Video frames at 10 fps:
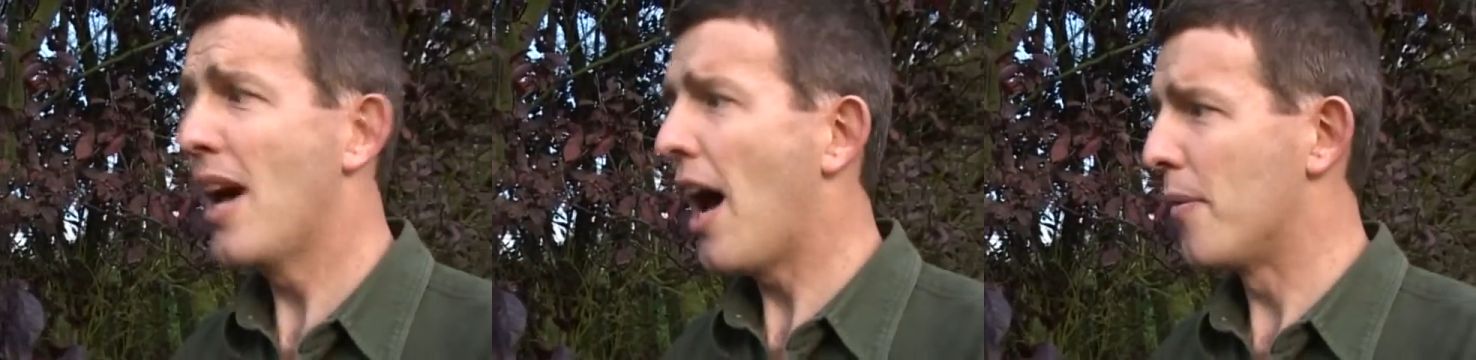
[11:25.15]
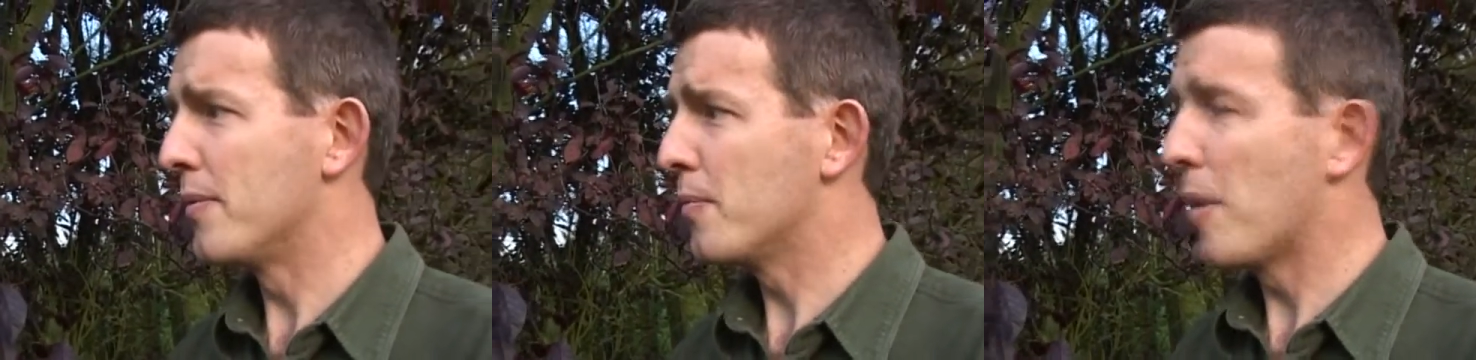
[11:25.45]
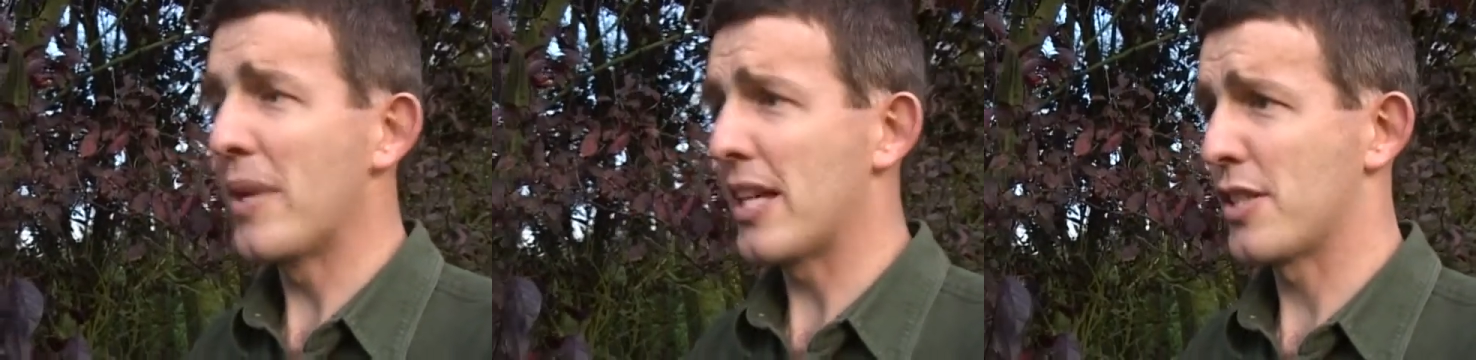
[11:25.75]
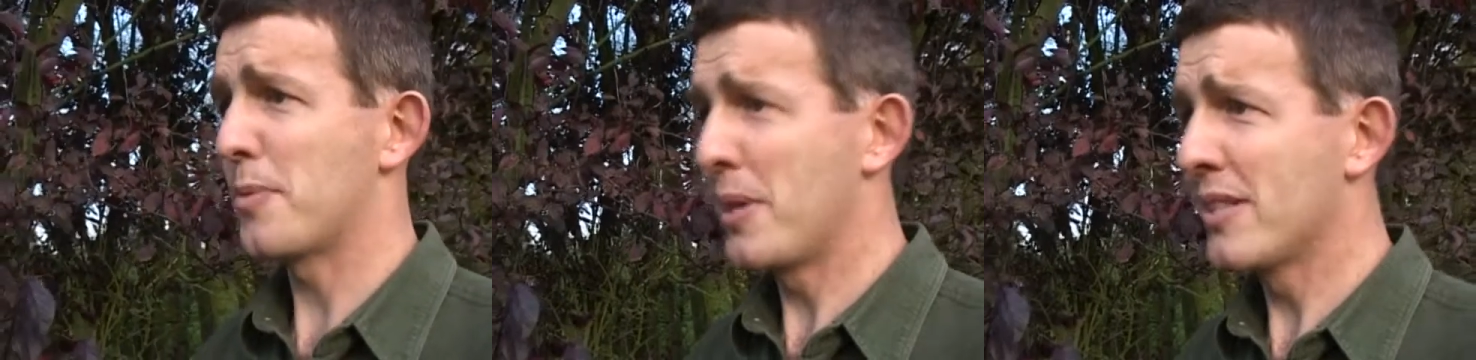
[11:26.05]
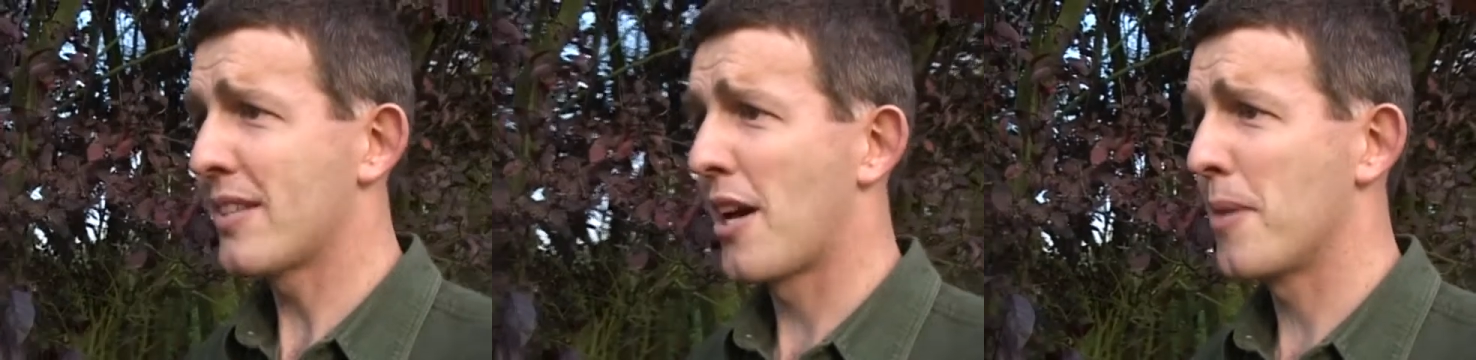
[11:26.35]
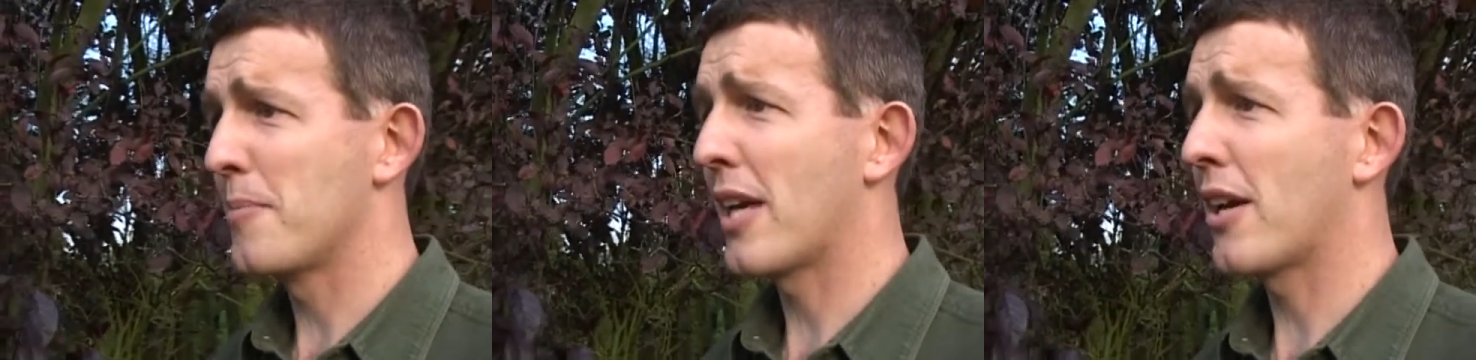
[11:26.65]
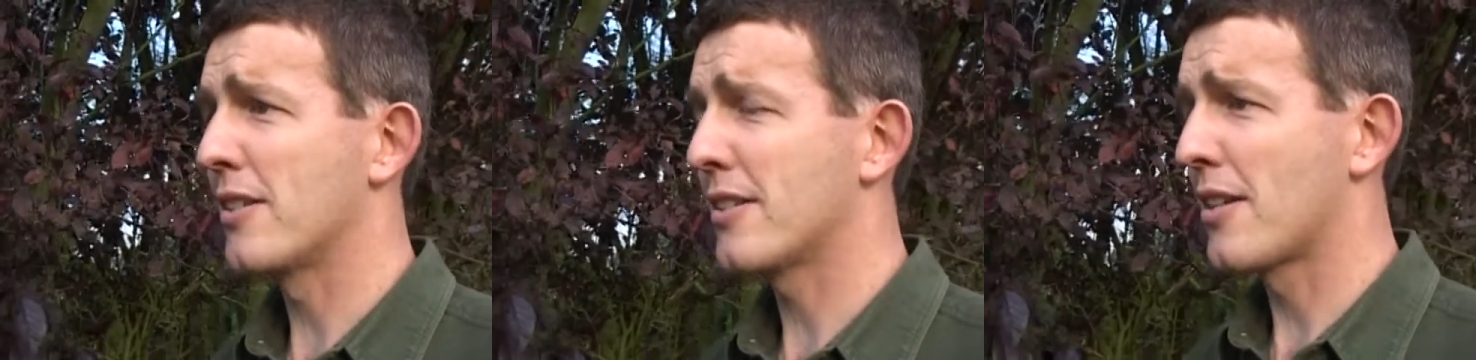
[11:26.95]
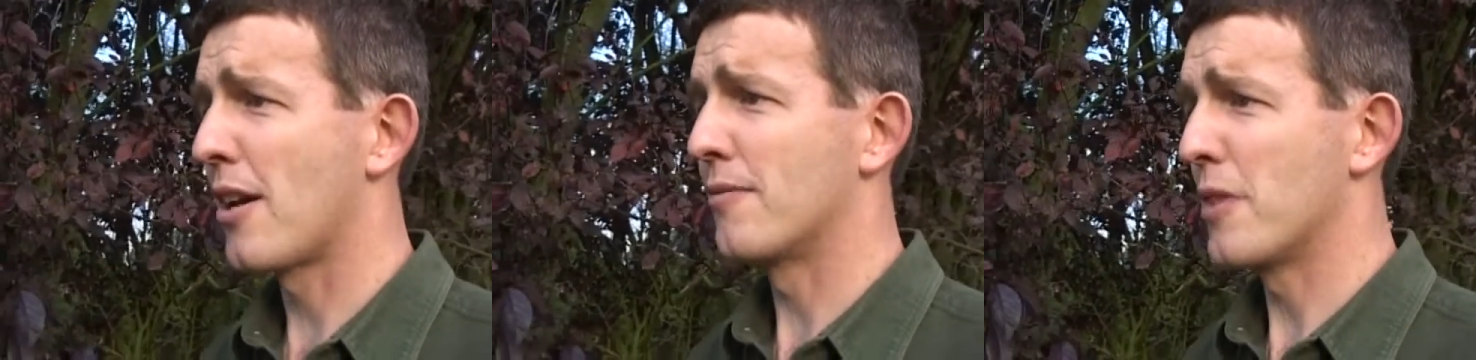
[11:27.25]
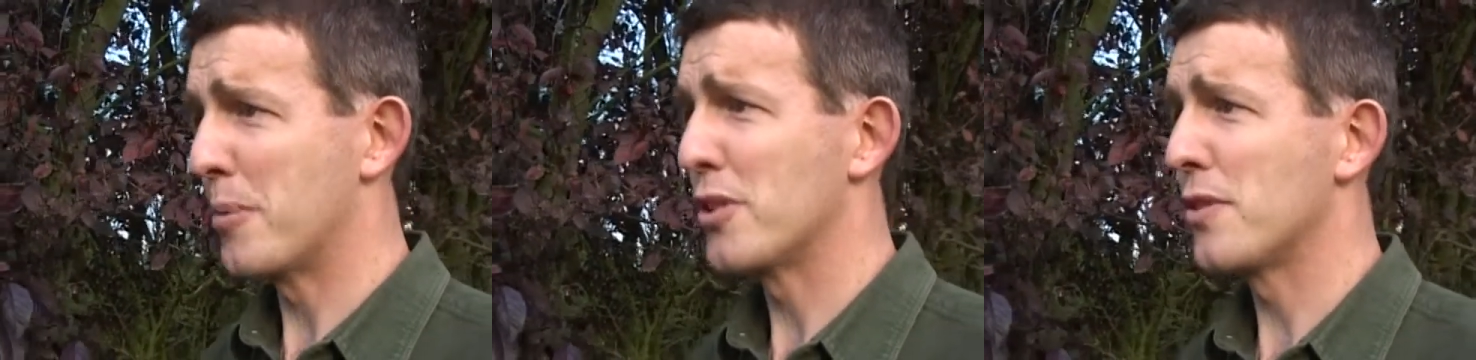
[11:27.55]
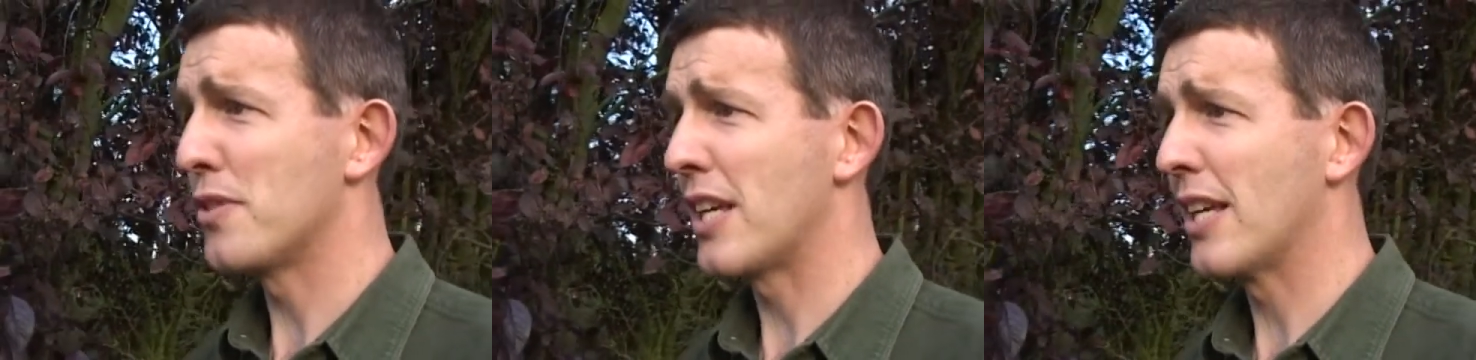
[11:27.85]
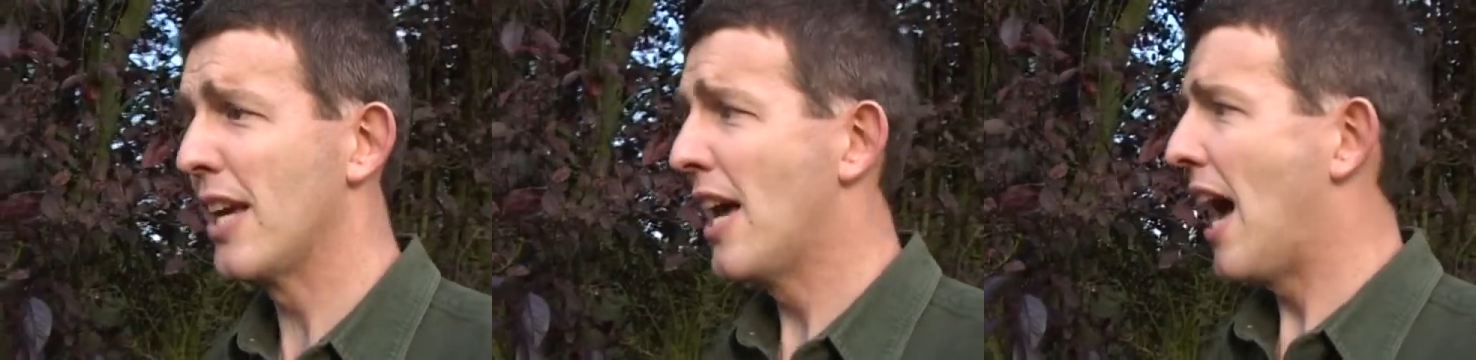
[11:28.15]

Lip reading: And when we get to springtime, they're going to start reproducing,